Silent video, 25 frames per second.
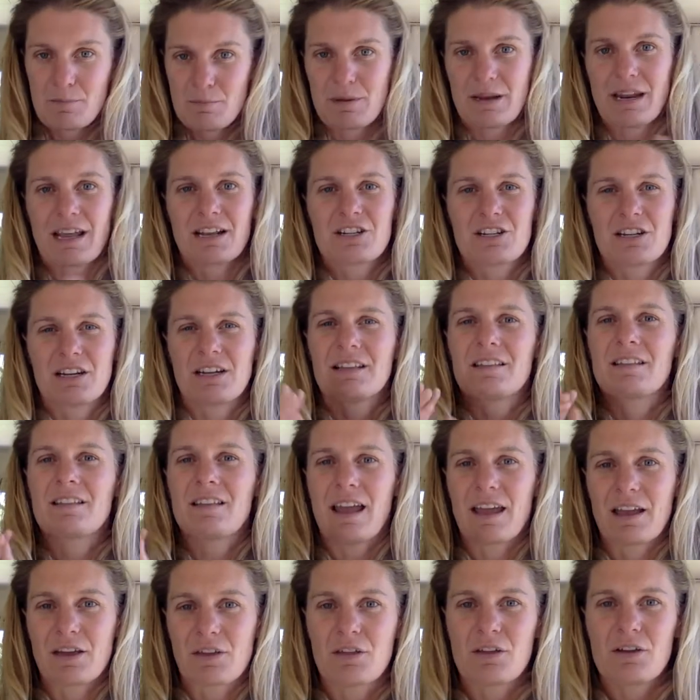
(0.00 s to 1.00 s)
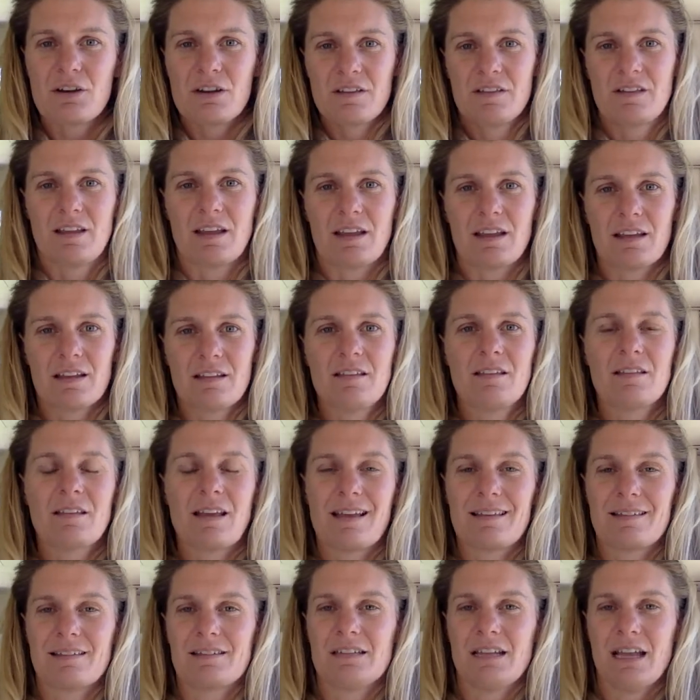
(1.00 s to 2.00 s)
But actually, let's take 30 seconds
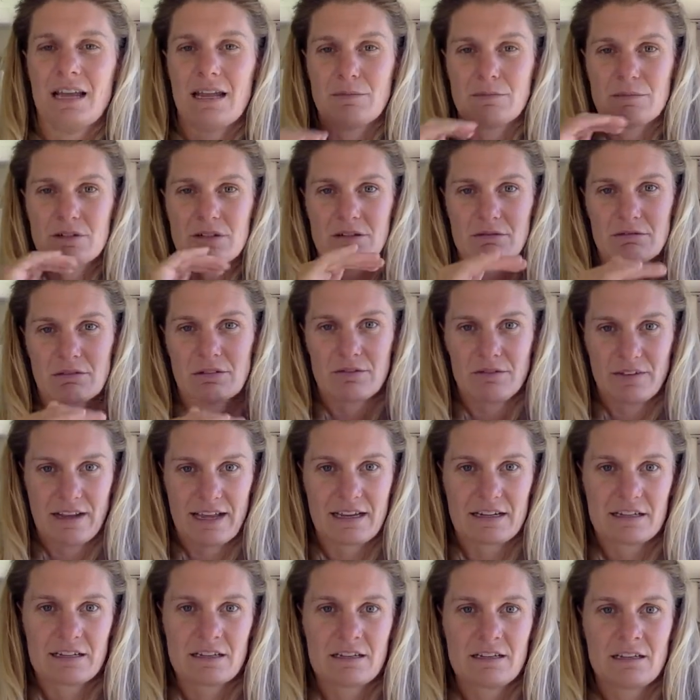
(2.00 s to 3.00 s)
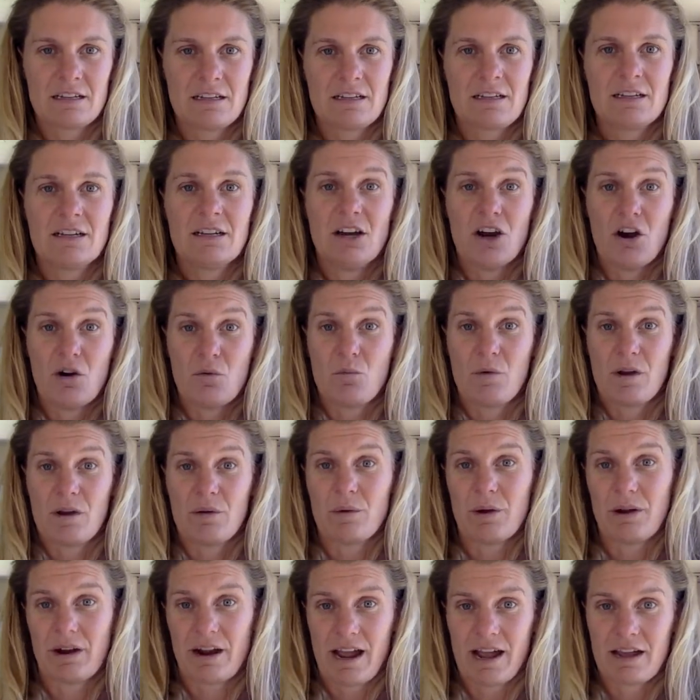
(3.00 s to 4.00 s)
as a team to reflect on where
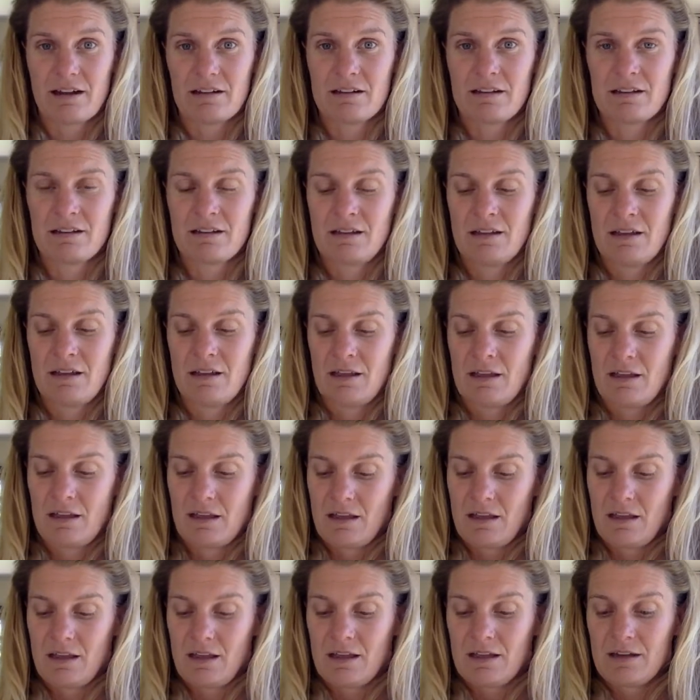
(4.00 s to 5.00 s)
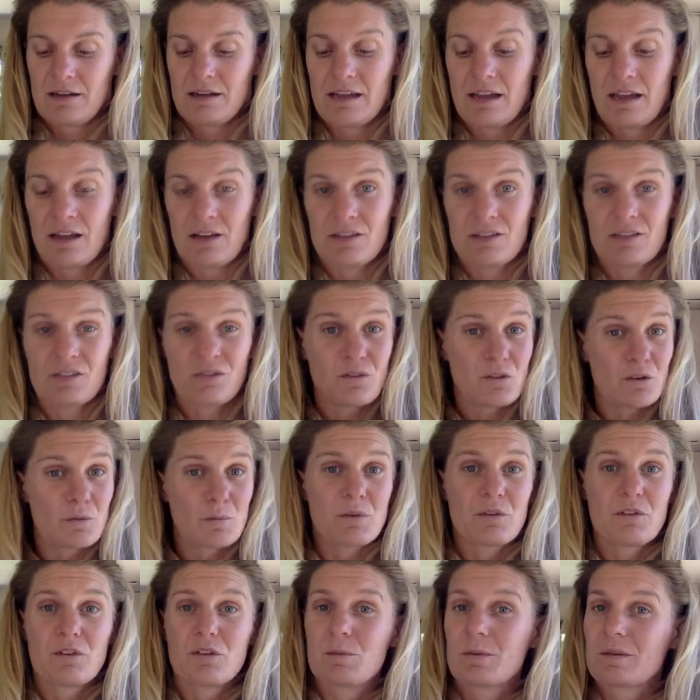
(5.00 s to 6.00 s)
we're at. Now,
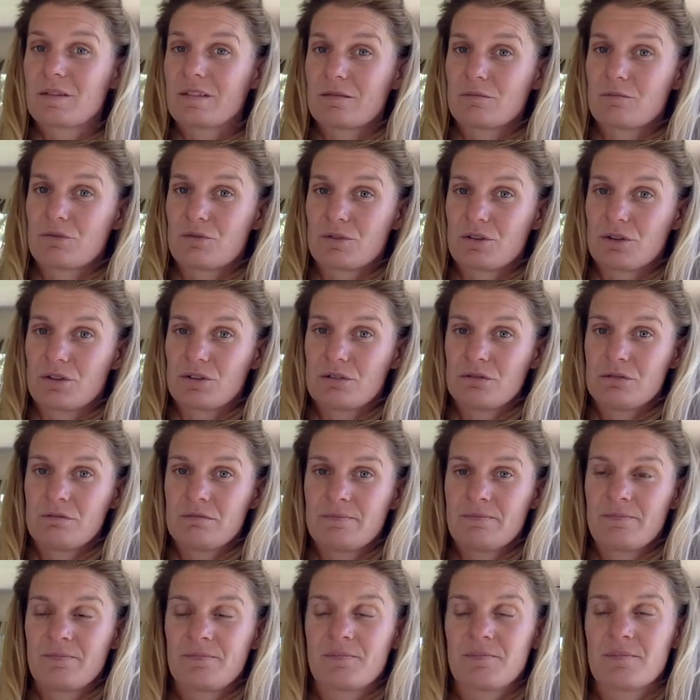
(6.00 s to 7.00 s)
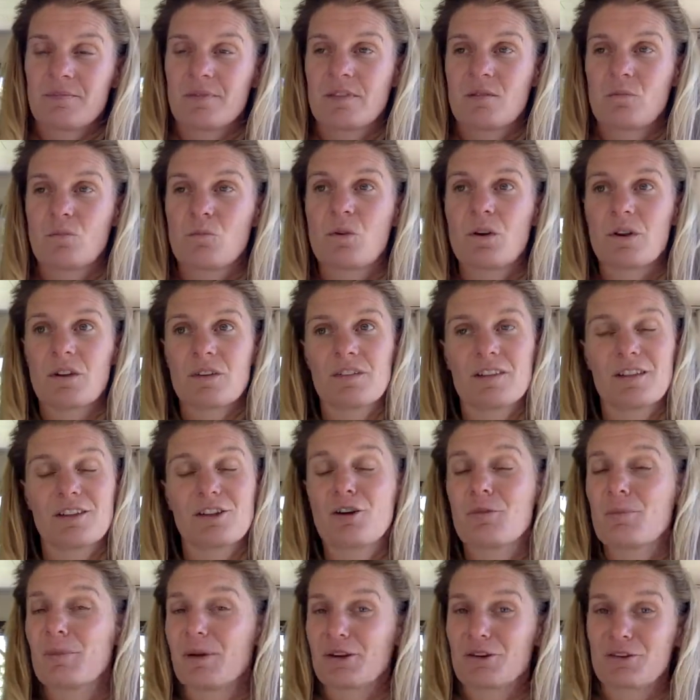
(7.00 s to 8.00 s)
super, super simple tool. Works a
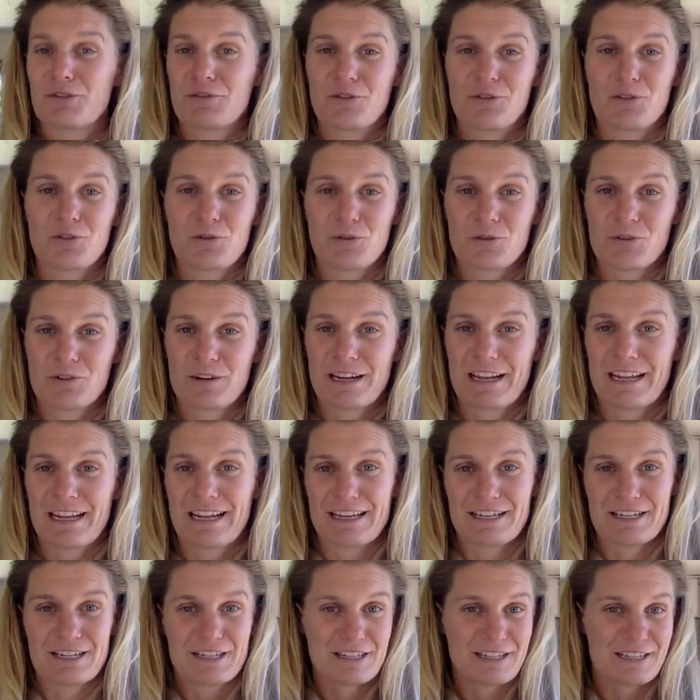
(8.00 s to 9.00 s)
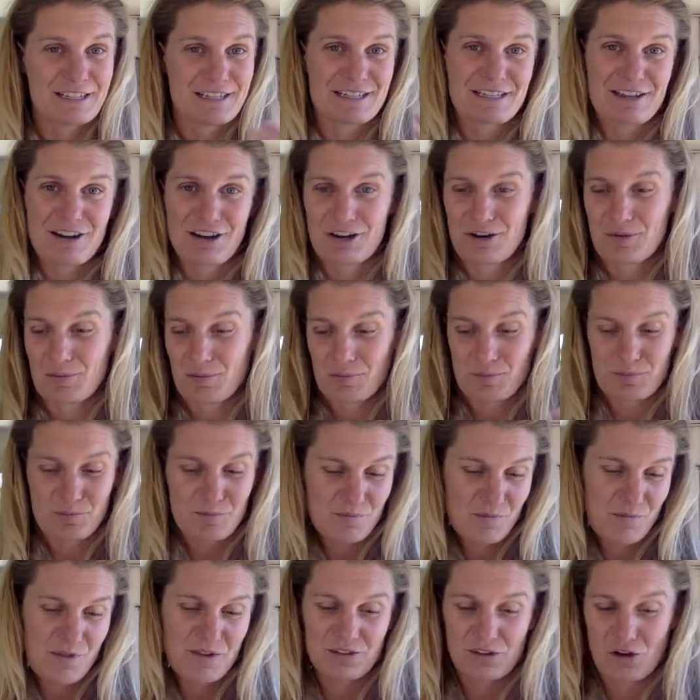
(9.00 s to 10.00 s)
lot better if you're already into this kind of,
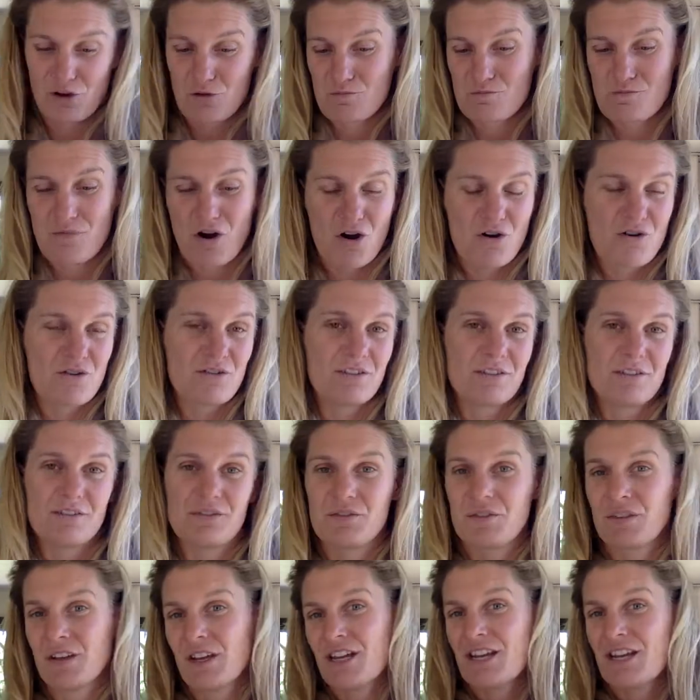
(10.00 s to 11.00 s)
this whole mode of